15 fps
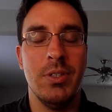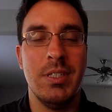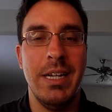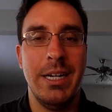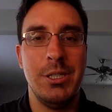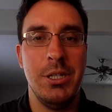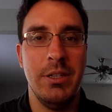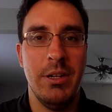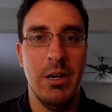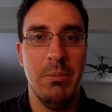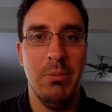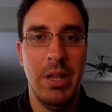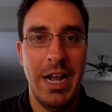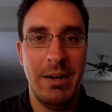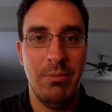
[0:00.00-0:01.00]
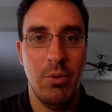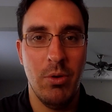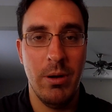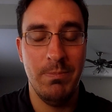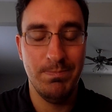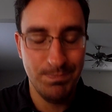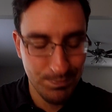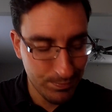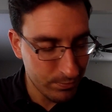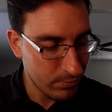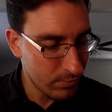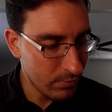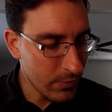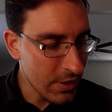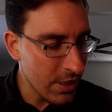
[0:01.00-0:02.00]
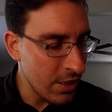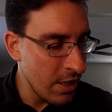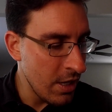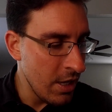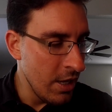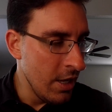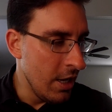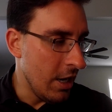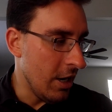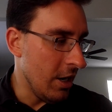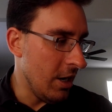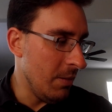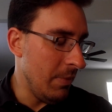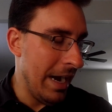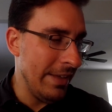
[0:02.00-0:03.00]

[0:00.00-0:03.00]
section there in Blackboard. I